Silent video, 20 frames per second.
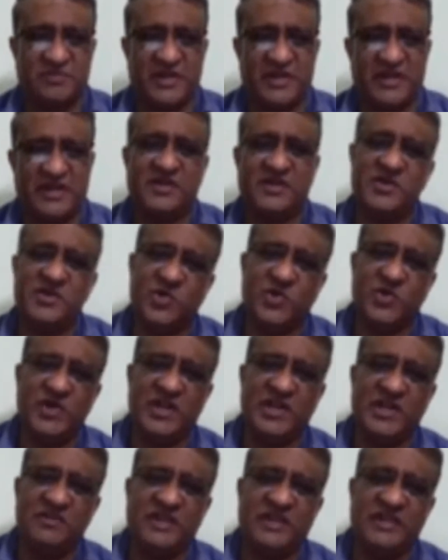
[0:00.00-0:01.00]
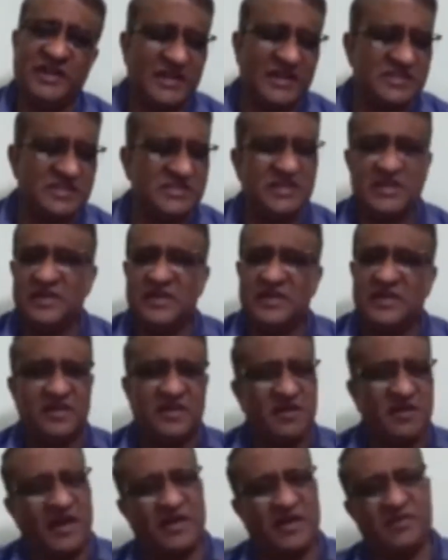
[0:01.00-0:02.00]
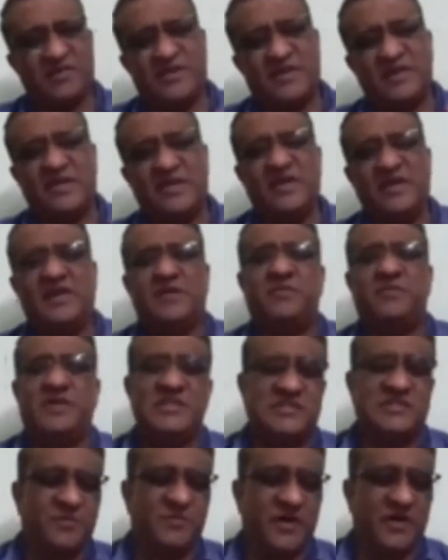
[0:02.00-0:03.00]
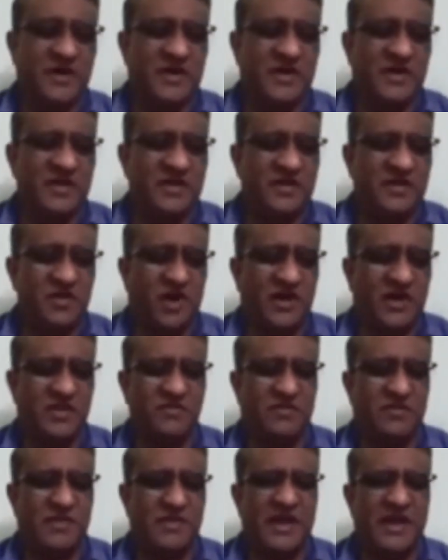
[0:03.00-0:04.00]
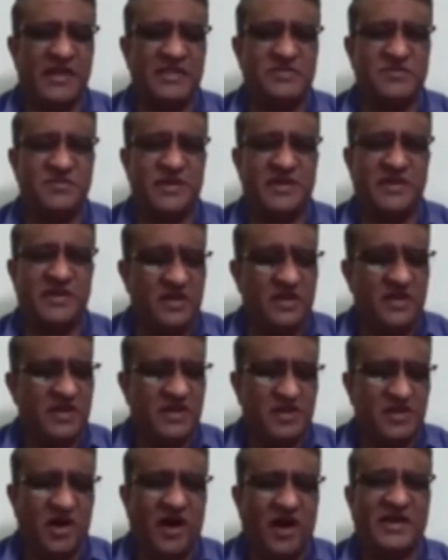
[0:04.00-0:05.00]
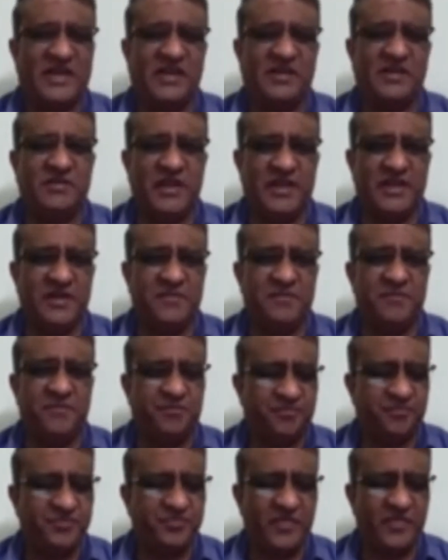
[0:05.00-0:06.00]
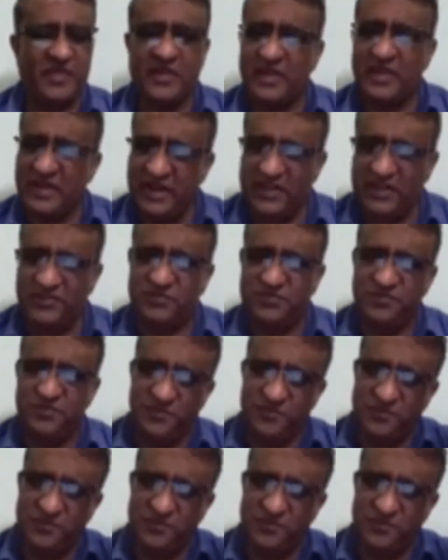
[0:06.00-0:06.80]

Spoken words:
that. Who will give the returns? Not your principal, not your management, not anybody. It is